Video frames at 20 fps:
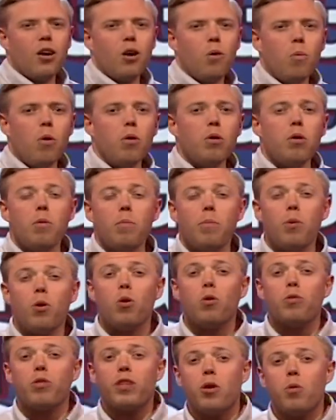Welcome
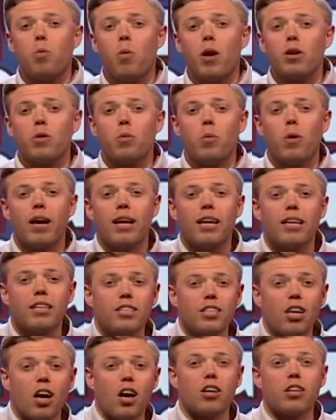aboard the
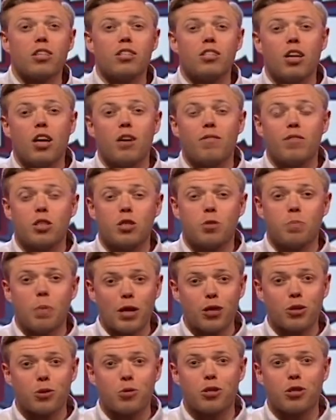one-way saga service
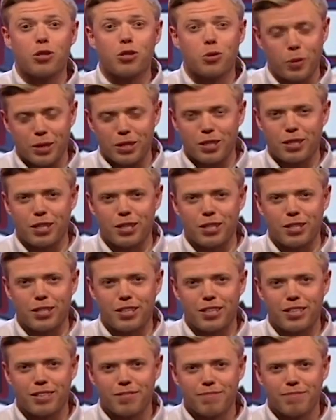special to Switzerland.